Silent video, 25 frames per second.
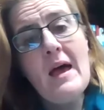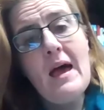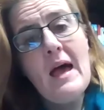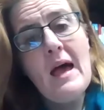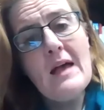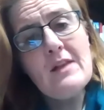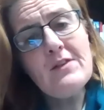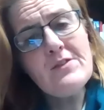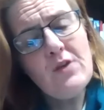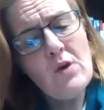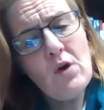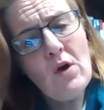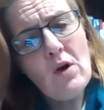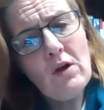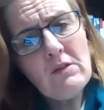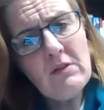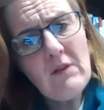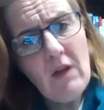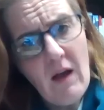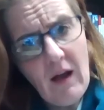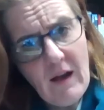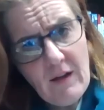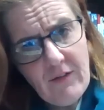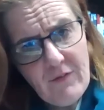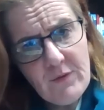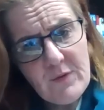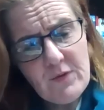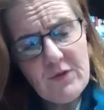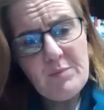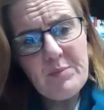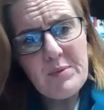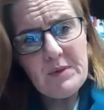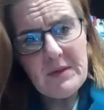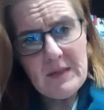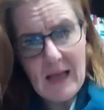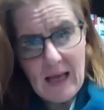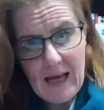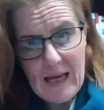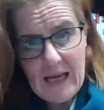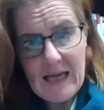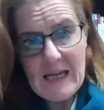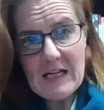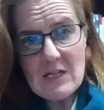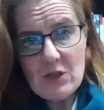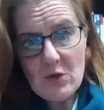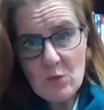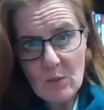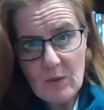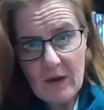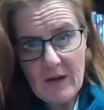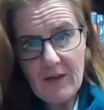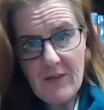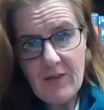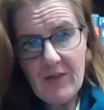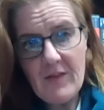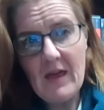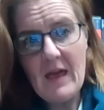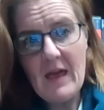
And so her life was plagued with